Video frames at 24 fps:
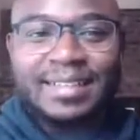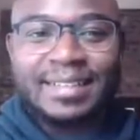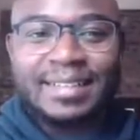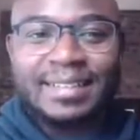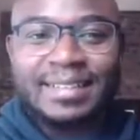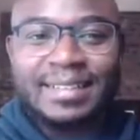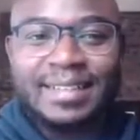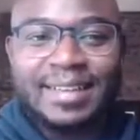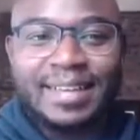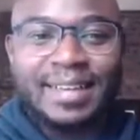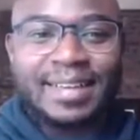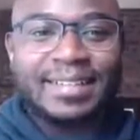
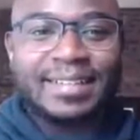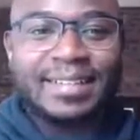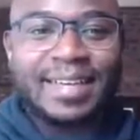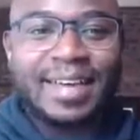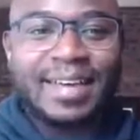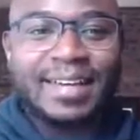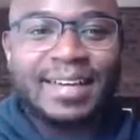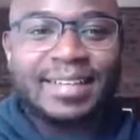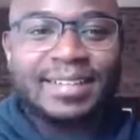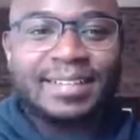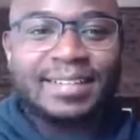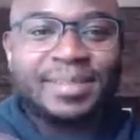
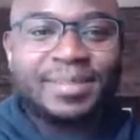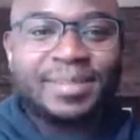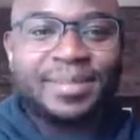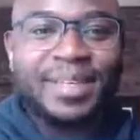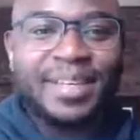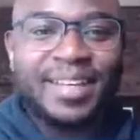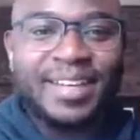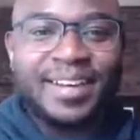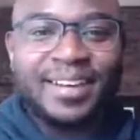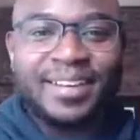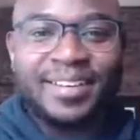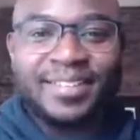excited to be
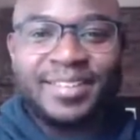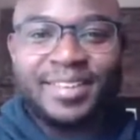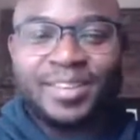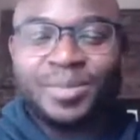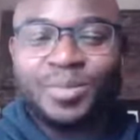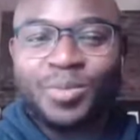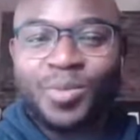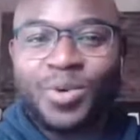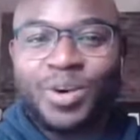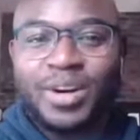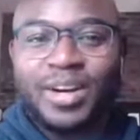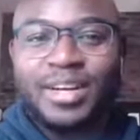here this
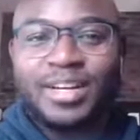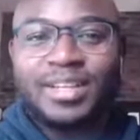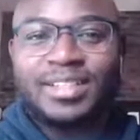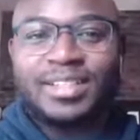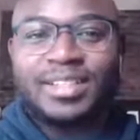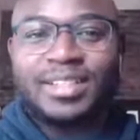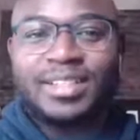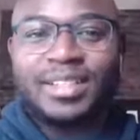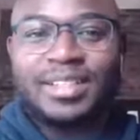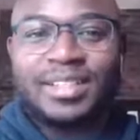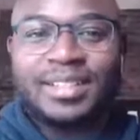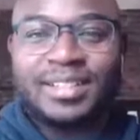morning
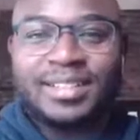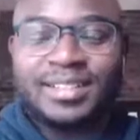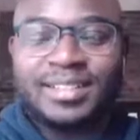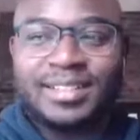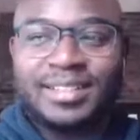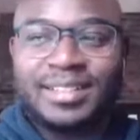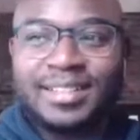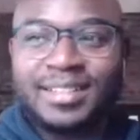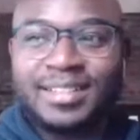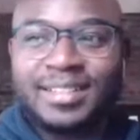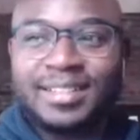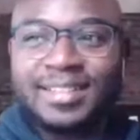to
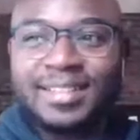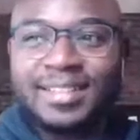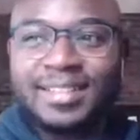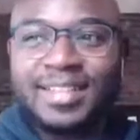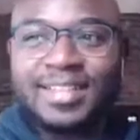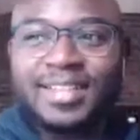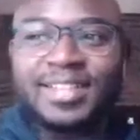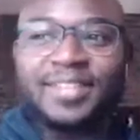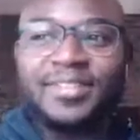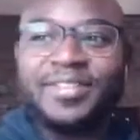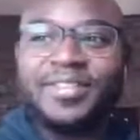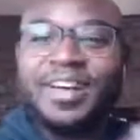
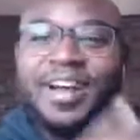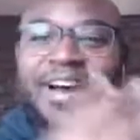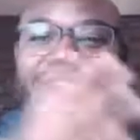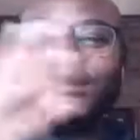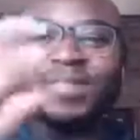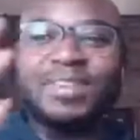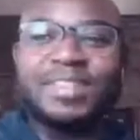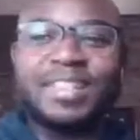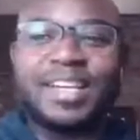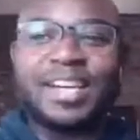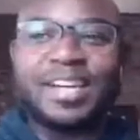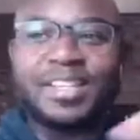continue the
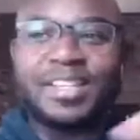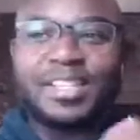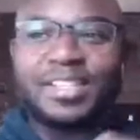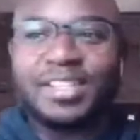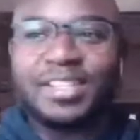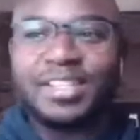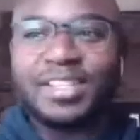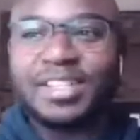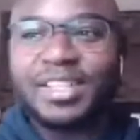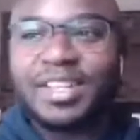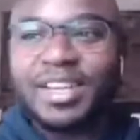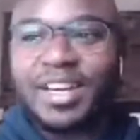
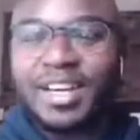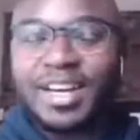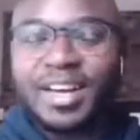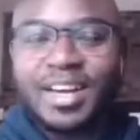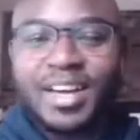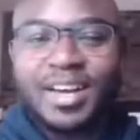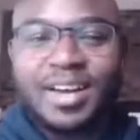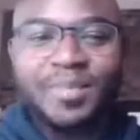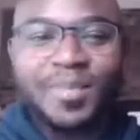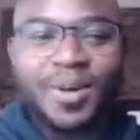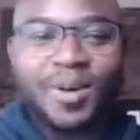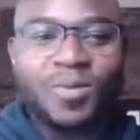conversation
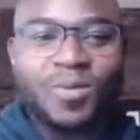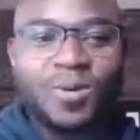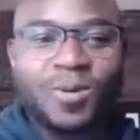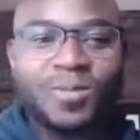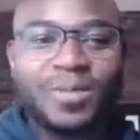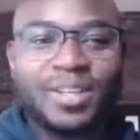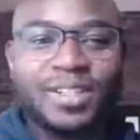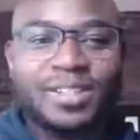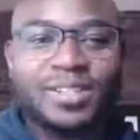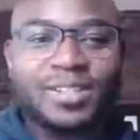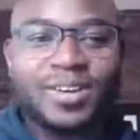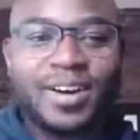about what I
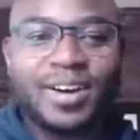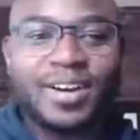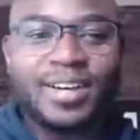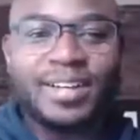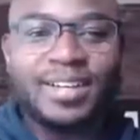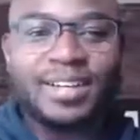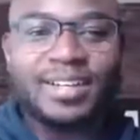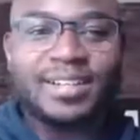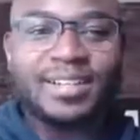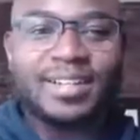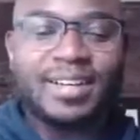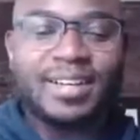
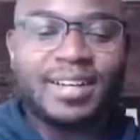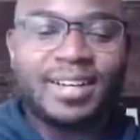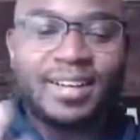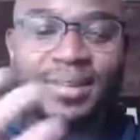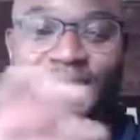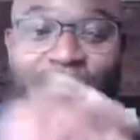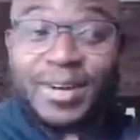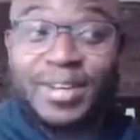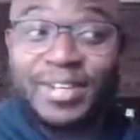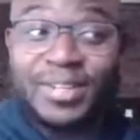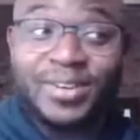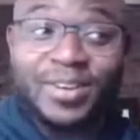started
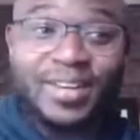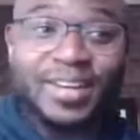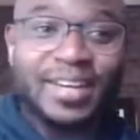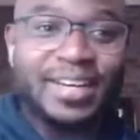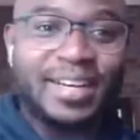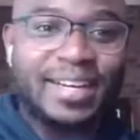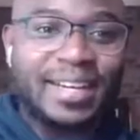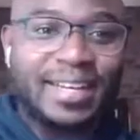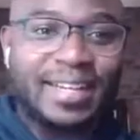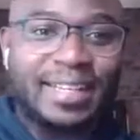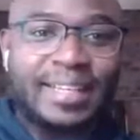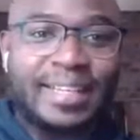
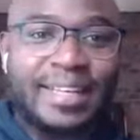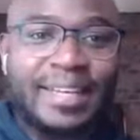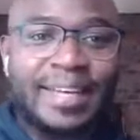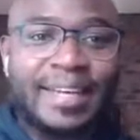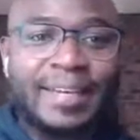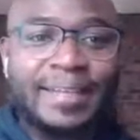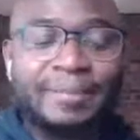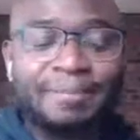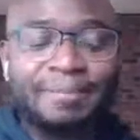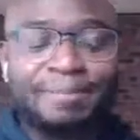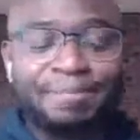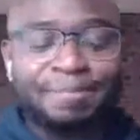in the
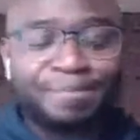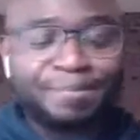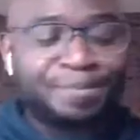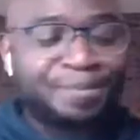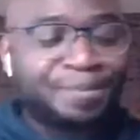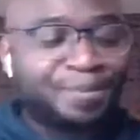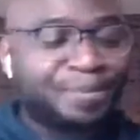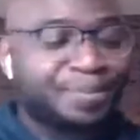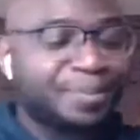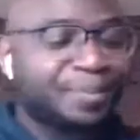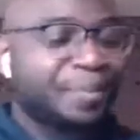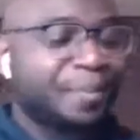
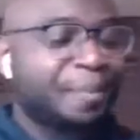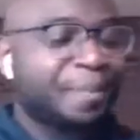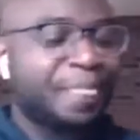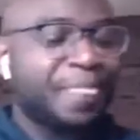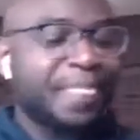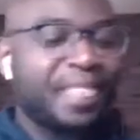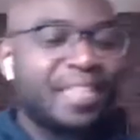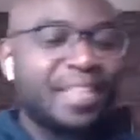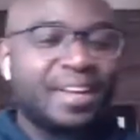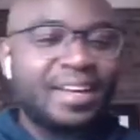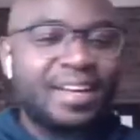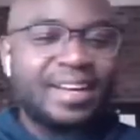
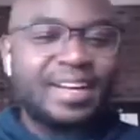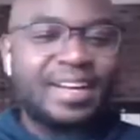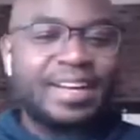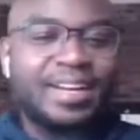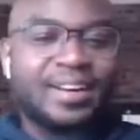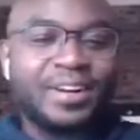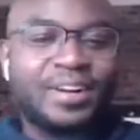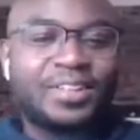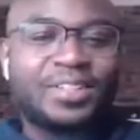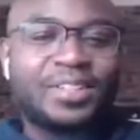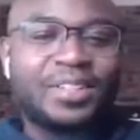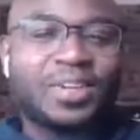
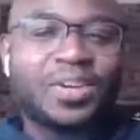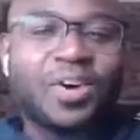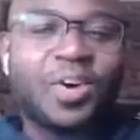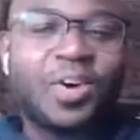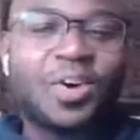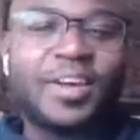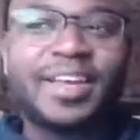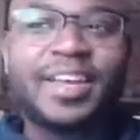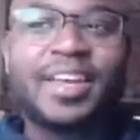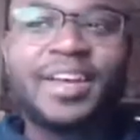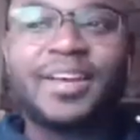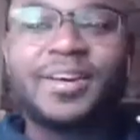on the call
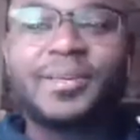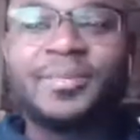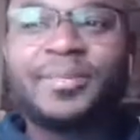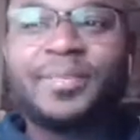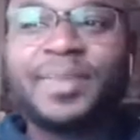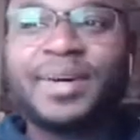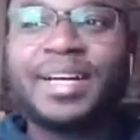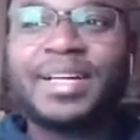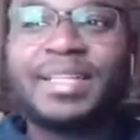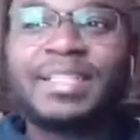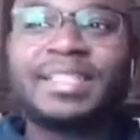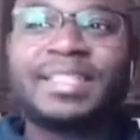here.
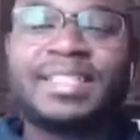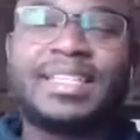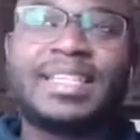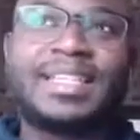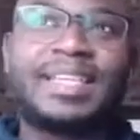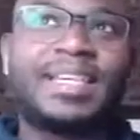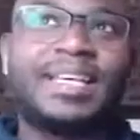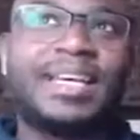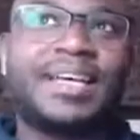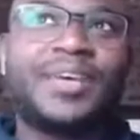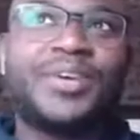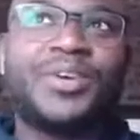But
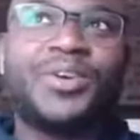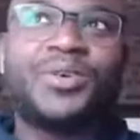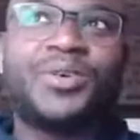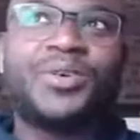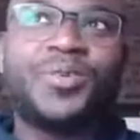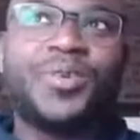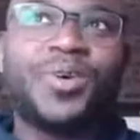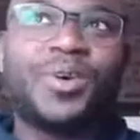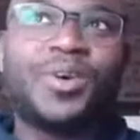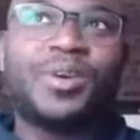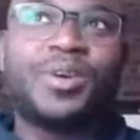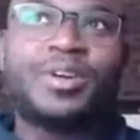your
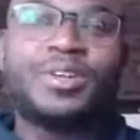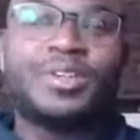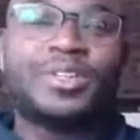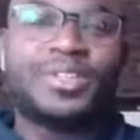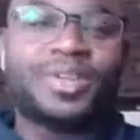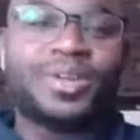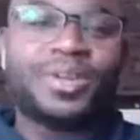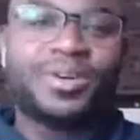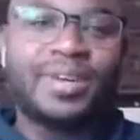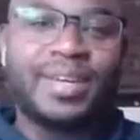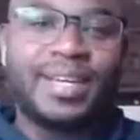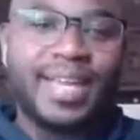words
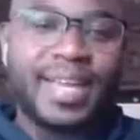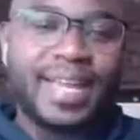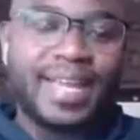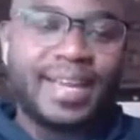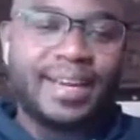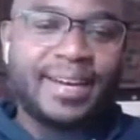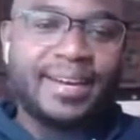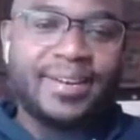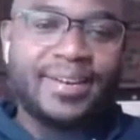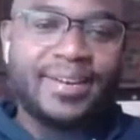create your